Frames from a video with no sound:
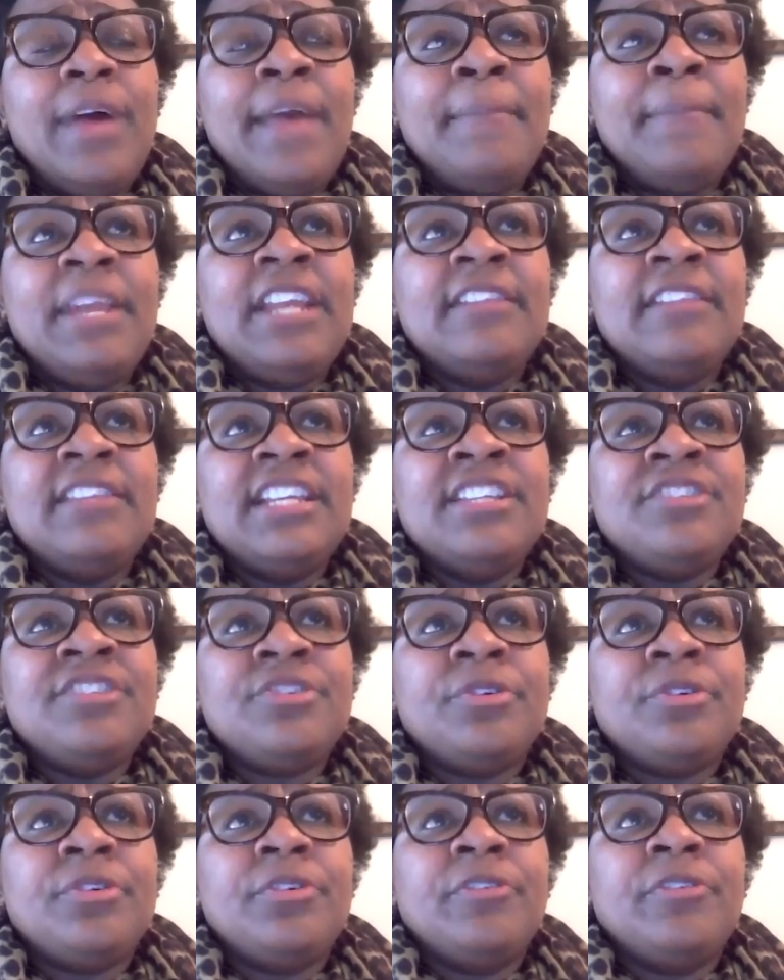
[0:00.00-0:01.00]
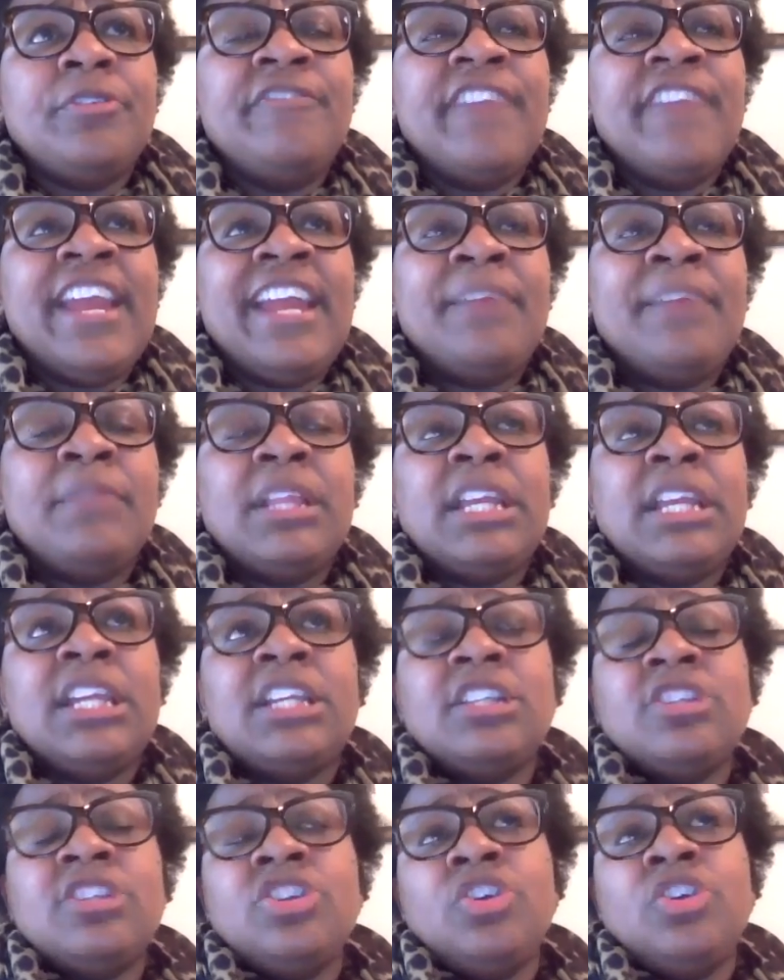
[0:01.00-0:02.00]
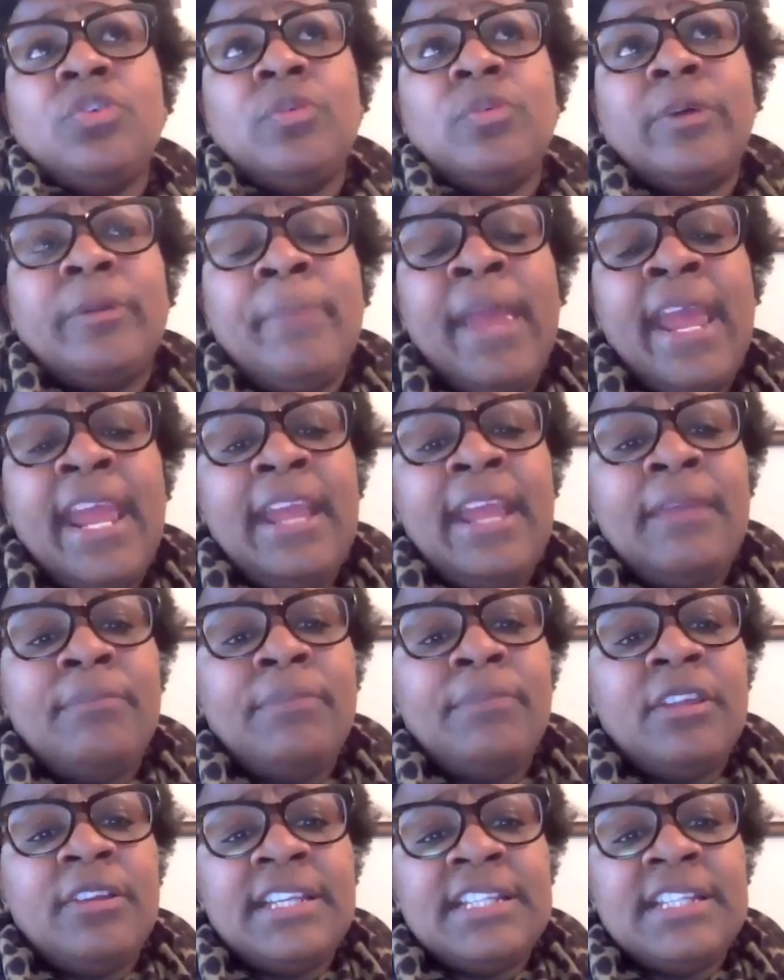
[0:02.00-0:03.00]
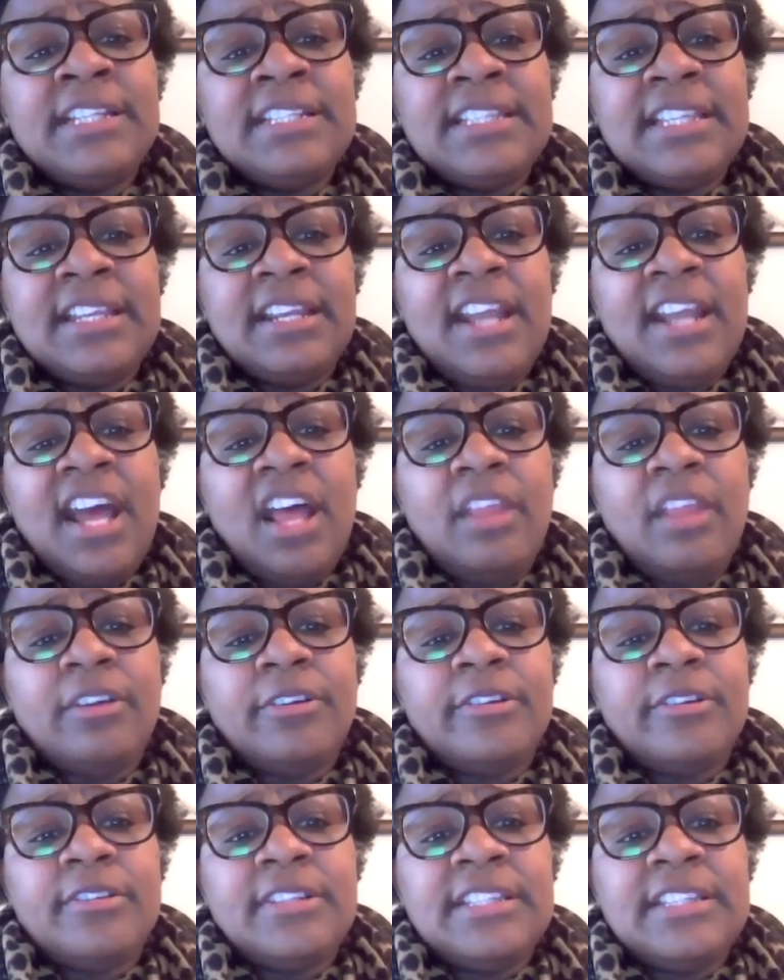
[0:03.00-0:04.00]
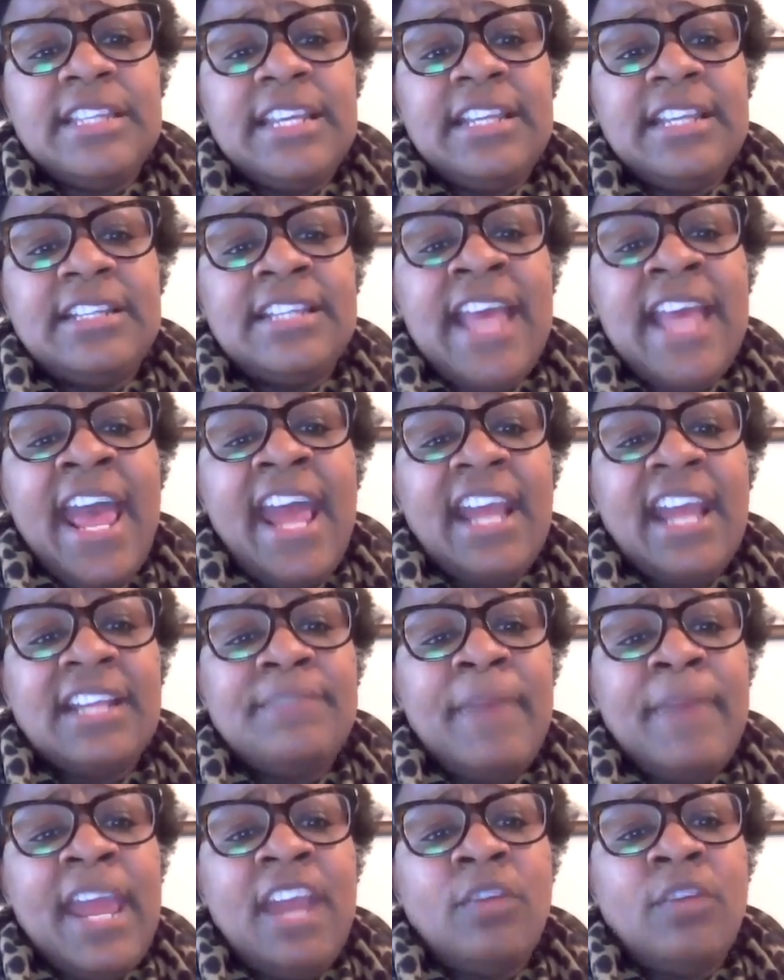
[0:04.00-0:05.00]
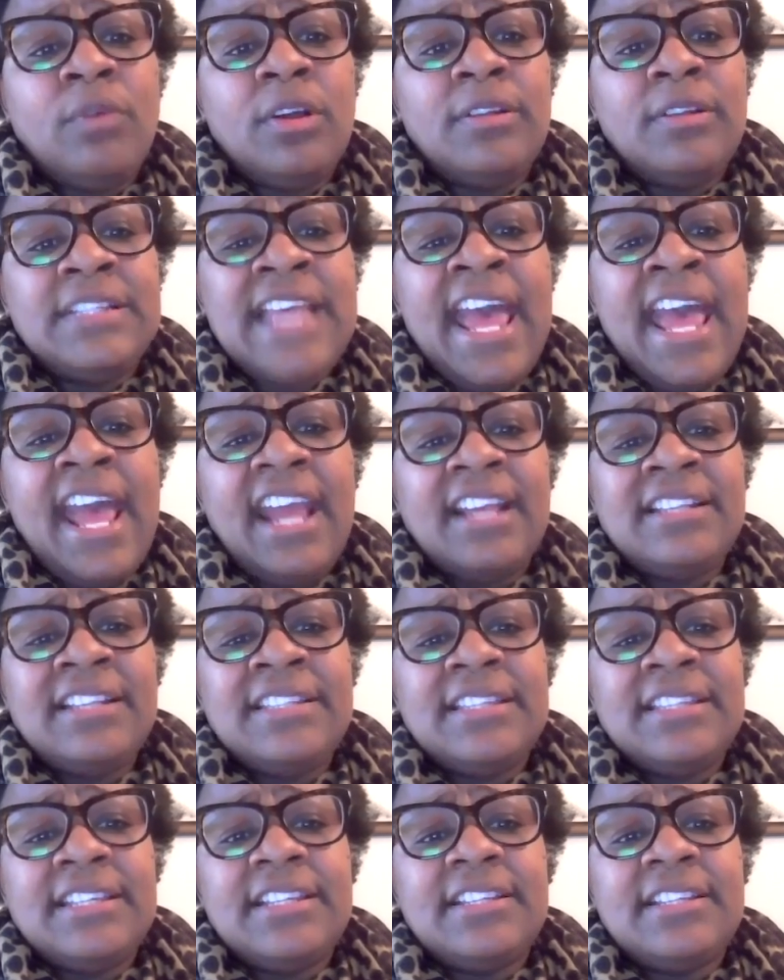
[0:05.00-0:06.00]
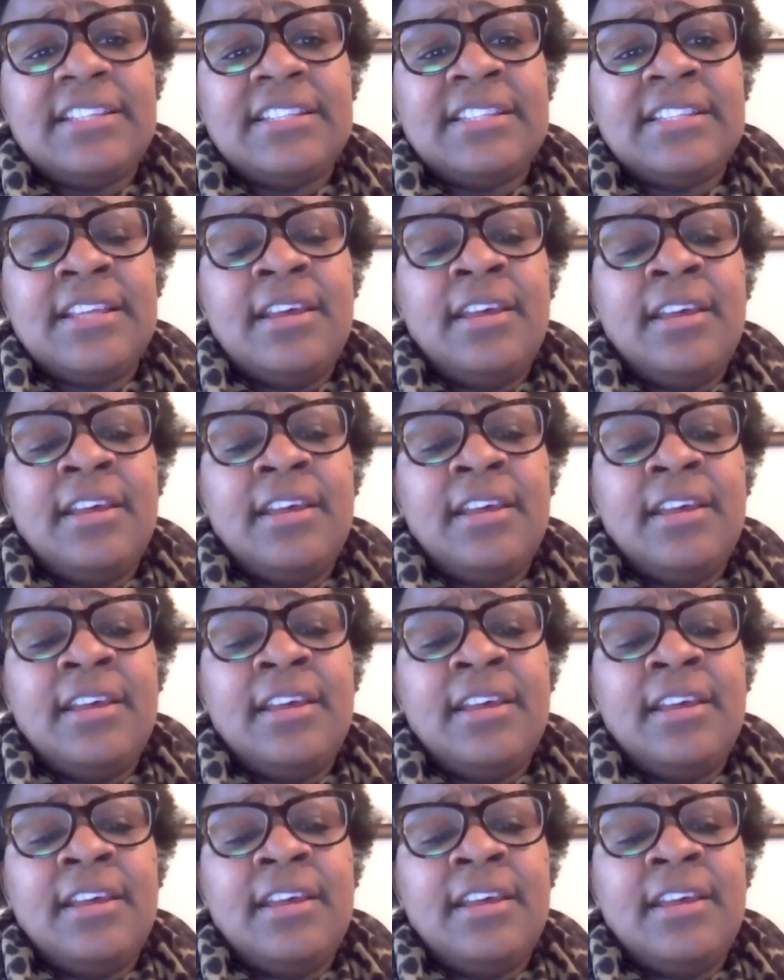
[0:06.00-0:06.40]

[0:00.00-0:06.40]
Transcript: mean, these are families who are paying billions of dollars in payroll taxes,